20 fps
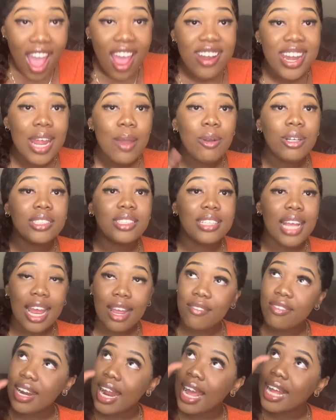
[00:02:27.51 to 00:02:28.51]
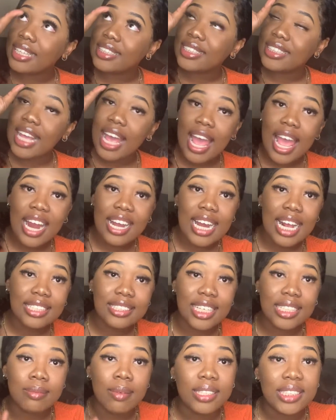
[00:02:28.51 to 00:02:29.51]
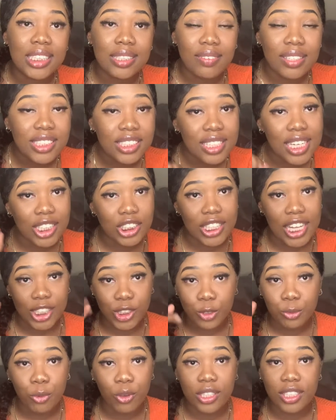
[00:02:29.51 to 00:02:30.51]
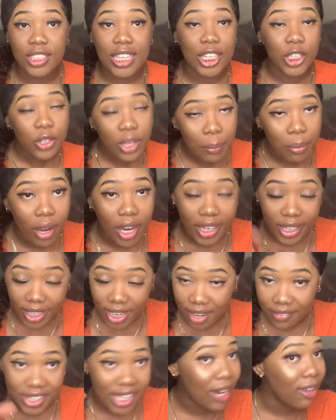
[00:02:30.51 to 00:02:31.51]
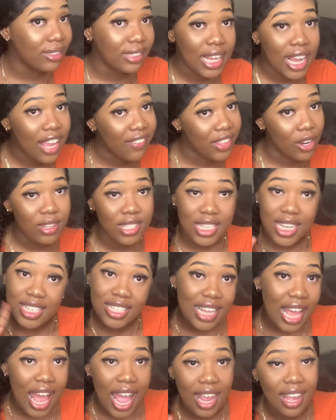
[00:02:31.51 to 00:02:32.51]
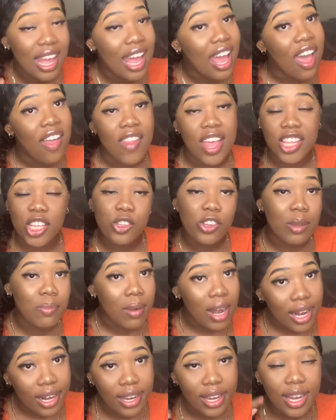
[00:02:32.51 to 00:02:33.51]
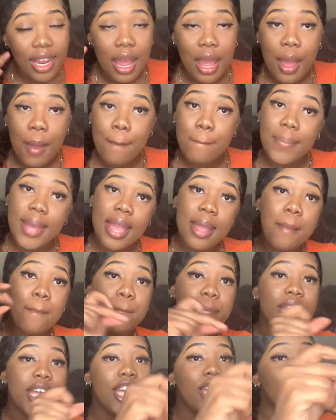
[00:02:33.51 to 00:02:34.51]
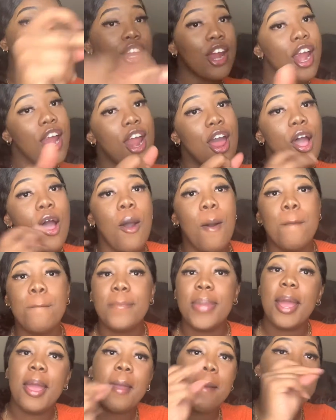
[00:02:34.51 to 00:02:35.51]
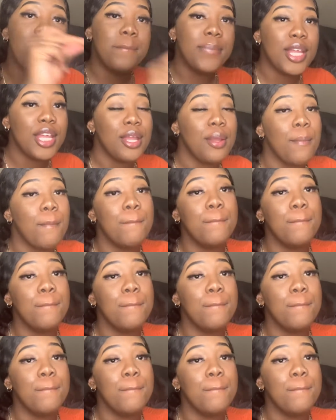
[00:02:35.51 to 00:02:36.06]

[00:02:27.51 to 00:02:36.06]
They will check for that tag that says Mount Saint Vincent, that, that you that you can park here. If they don't say, if they don't see a tag that says you can park here, baby girl, baby